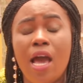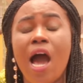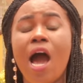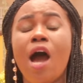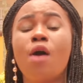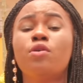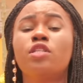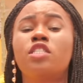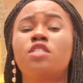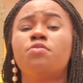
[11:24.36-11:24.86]

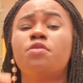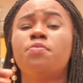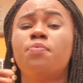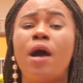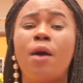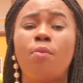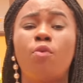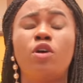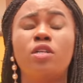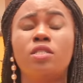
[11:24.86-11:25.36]
I would be
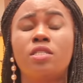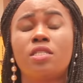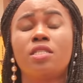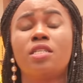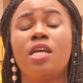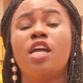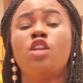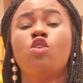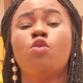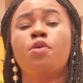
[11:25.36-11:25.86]
bab one
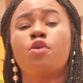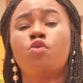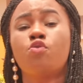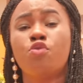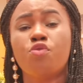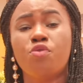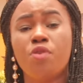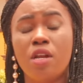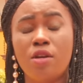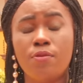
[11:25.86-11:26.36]
tin and you be
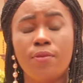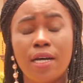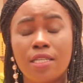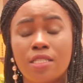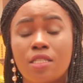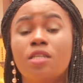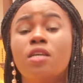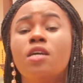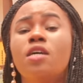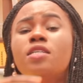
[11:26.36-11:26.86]
good in
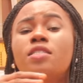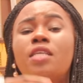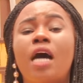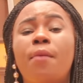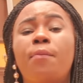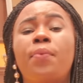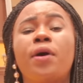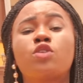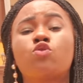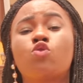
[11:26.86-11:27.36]
massy.
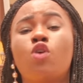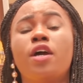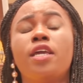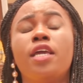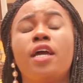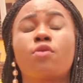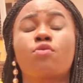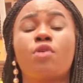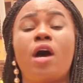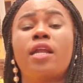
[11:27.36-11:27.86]
Some pass
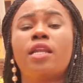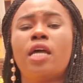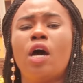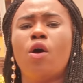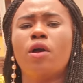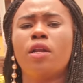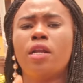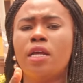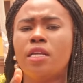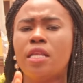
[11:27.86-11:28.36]
away a crana,
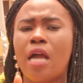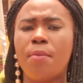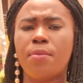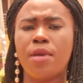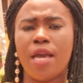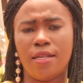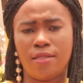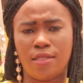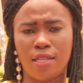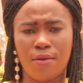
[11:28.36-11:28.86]
only in
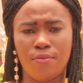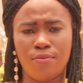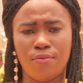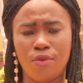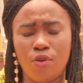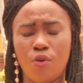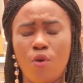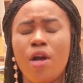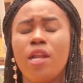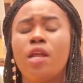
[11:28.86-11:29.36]
Yami Asem,
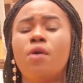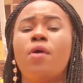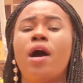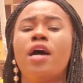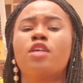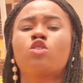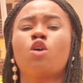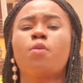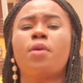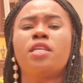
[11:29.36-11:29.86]
only
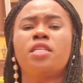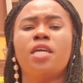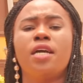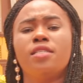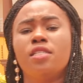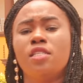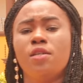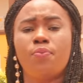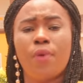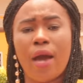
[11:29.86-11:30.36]
once over the
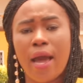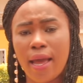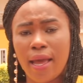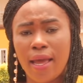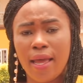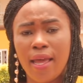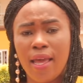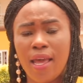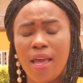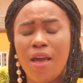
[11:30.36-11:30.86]
Jinipa.
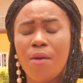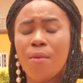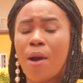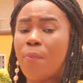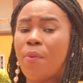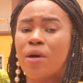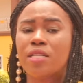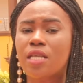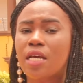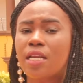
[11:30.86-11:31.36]

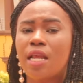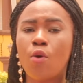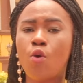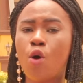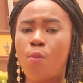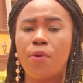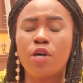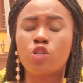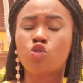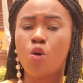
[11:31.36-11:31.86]
Papa said the
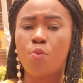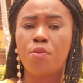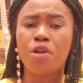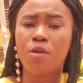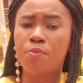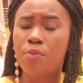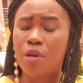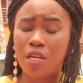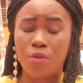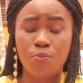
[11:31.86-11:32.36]
one person will
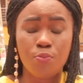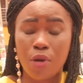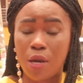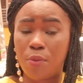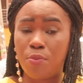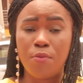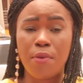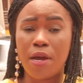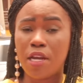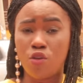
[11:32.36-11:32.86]
be the
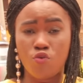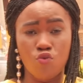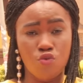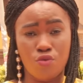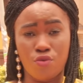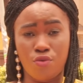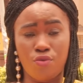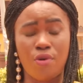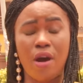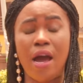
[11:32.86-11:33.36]
big baby
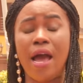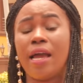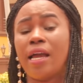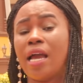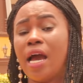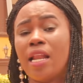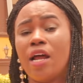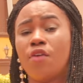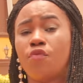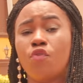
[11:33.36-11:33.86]
wound, a
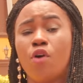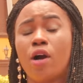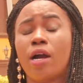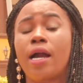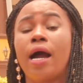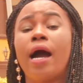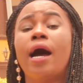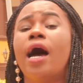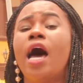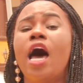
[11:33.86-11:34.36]
kind of
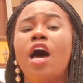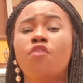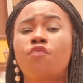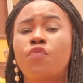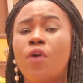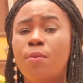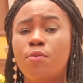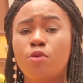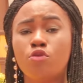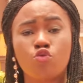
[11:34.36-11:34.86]
worker, and
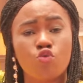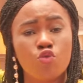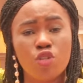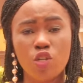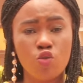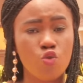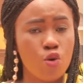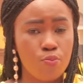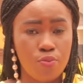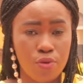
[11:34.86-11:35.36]
from you
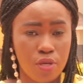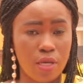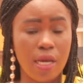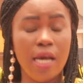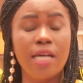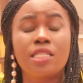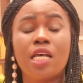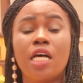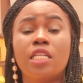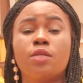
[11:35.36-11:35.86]
soon you will be,
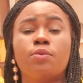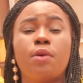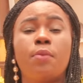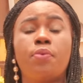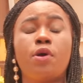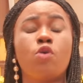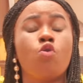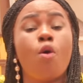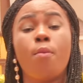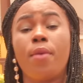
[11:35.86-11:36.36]
as other
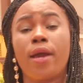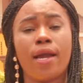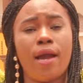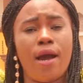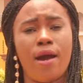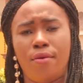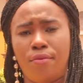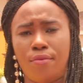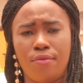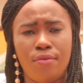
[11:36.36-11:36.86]
papa will make
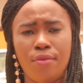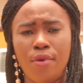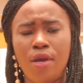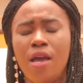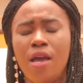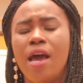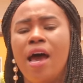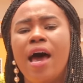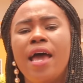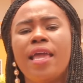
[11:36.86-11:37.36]
come.
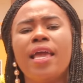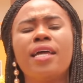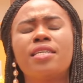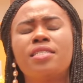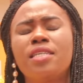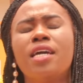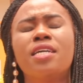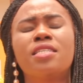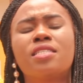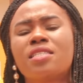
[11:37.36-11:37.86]
I
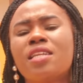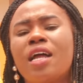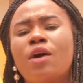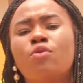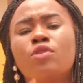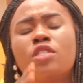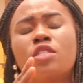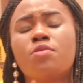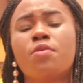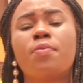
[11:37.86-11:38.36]
had the intent I
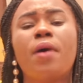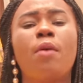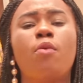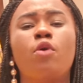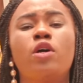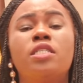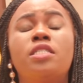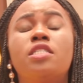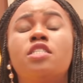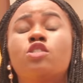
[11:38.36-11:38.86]
would be my
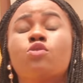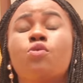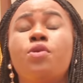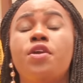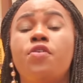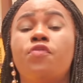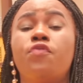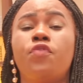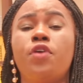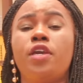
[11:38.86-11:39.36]
one tis
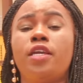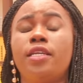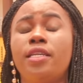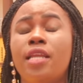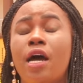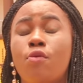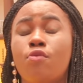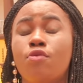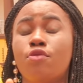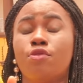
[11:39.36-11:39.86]
away fake.
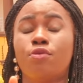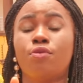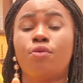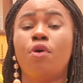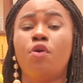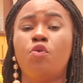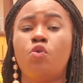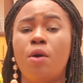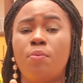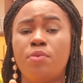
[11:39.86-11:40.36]
Now, who know
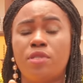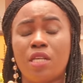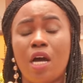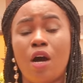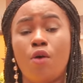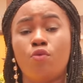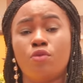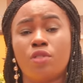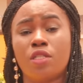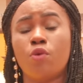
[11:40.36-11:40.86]
what
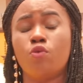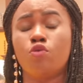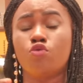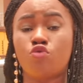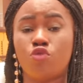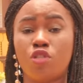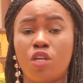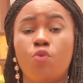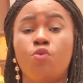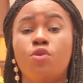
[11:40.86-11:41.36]
besides I
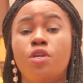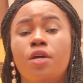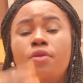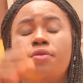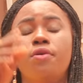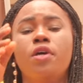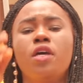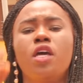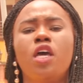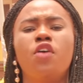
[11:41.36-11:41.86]
once to the
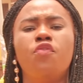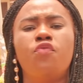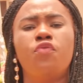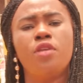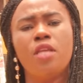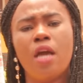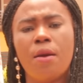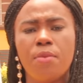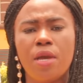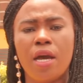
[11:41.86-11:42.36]
wooden if
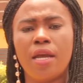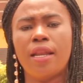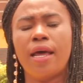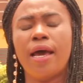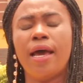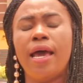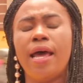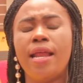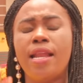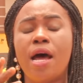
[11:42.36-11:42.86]
in
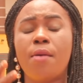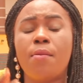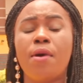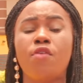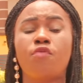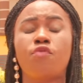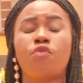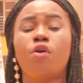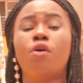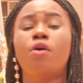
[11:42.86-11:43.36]
Yamiana, and I'm
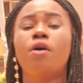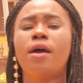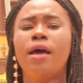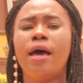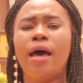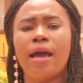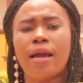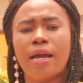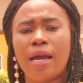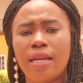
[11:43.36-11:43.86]
off for
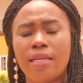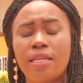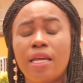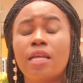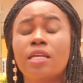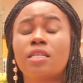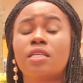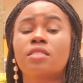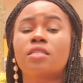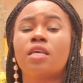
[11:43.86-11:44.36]
a cardiac
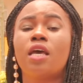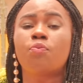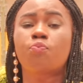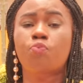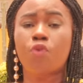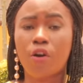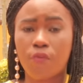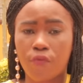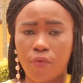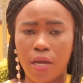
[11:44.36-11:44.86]
letter say,
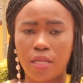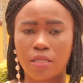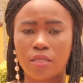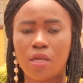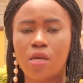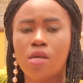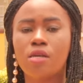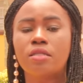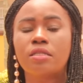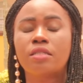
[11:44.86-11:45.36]
Prophet
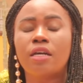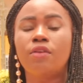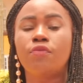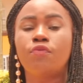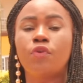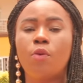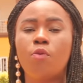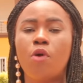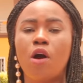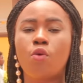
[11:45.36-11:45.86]

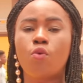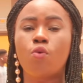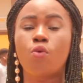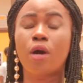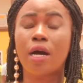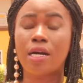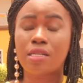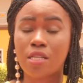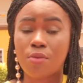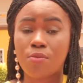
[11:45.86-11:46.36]
Salifu Amoako,
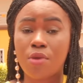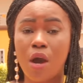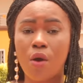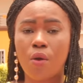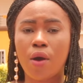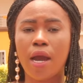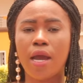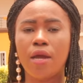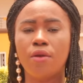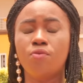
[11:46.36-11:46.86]
Casabi
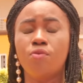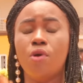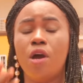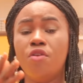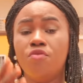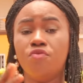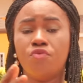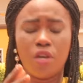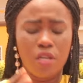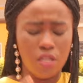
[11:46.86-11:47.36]
Alkan
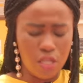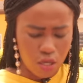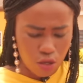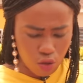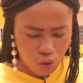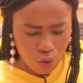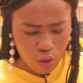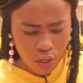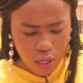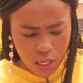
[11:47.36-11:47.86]
and Jay
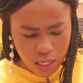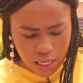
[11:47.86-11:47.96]
you.